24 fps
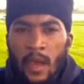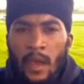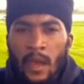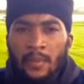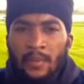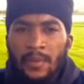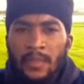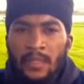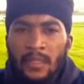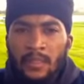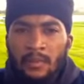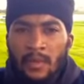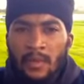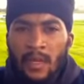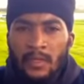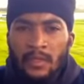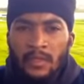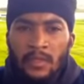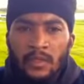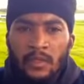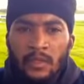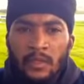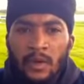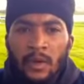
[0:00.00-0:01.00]
And peace and
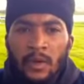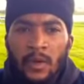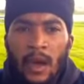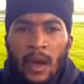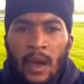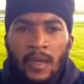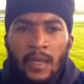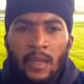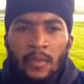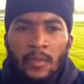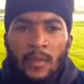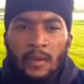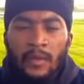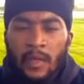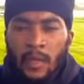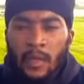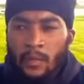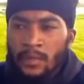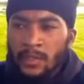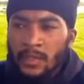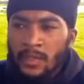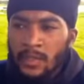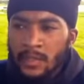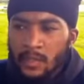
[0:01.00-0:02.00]
blessings to all you Akim out there
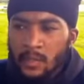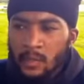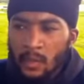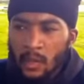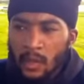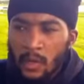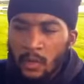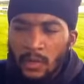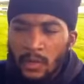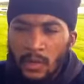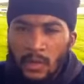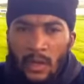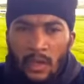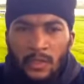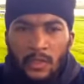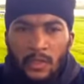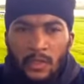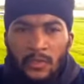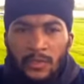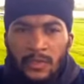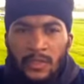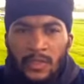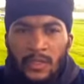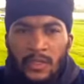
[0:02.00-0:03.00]
pushing this word with all
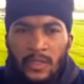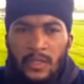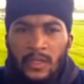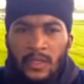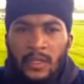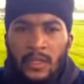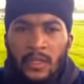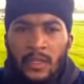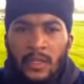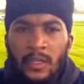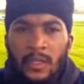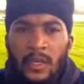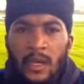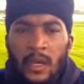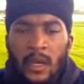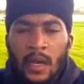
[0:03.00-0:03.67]
truth and sincerity.